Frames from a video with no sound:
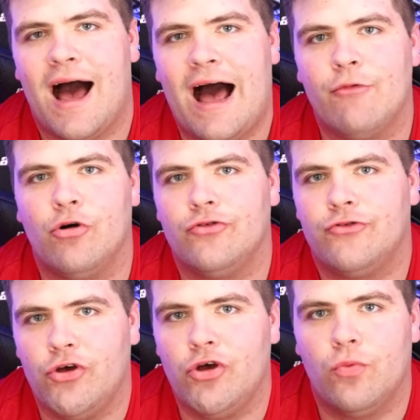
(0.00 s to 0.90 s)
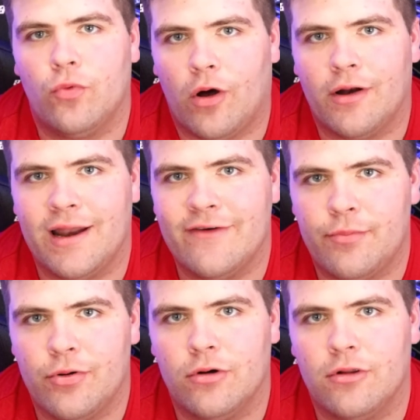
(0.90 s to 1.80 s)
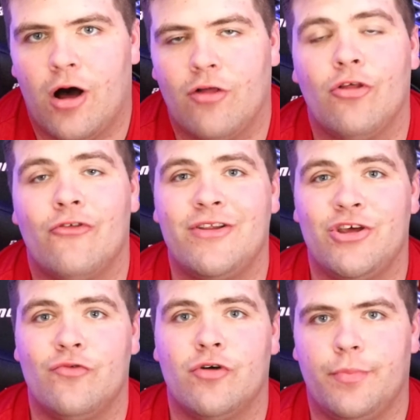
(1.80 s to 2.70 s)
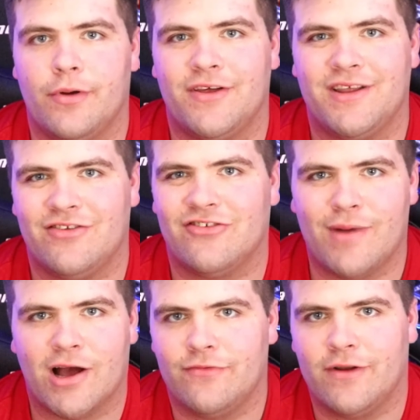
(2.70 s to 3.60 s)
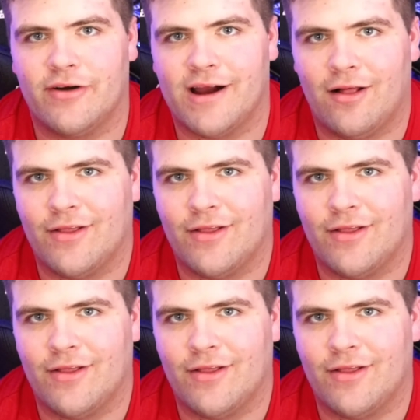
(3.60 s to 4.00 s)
I'm going 2-1 Liverpool. Although they're in Europe, they did smash Villarreal.